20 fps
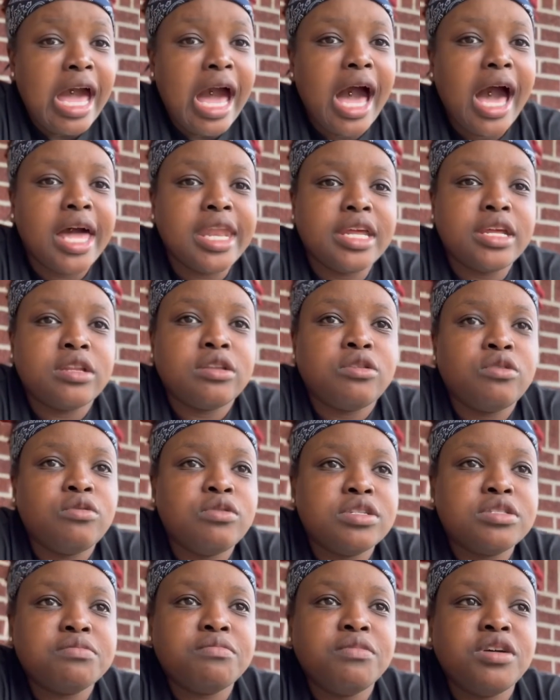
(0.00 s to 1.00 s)
I didn't do
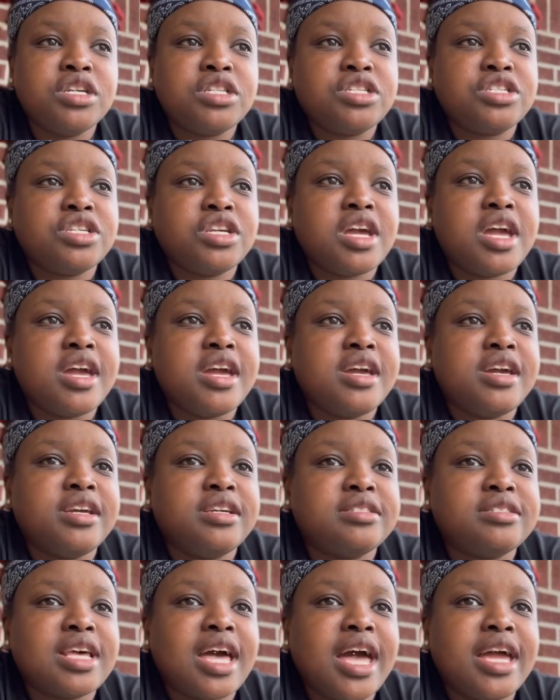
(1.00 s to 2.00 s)
as much
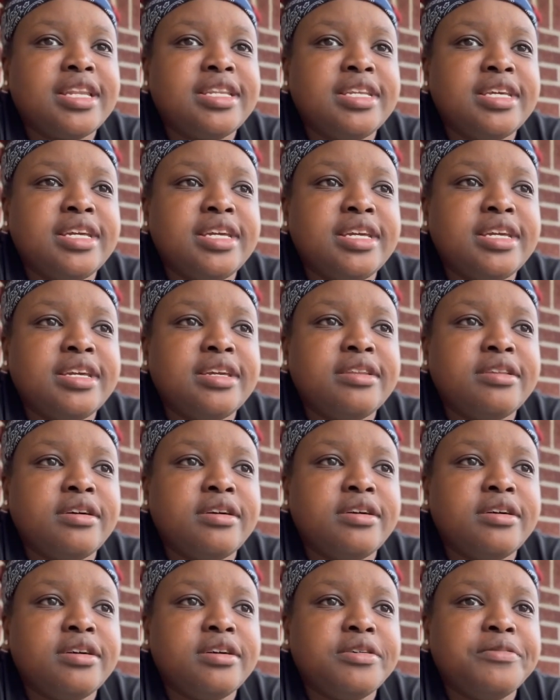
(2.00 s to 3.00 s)
as I did,
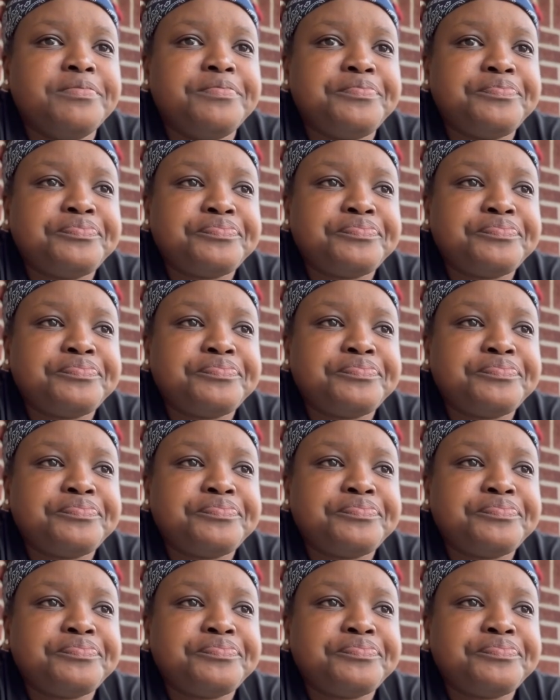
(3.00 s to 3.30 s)
um,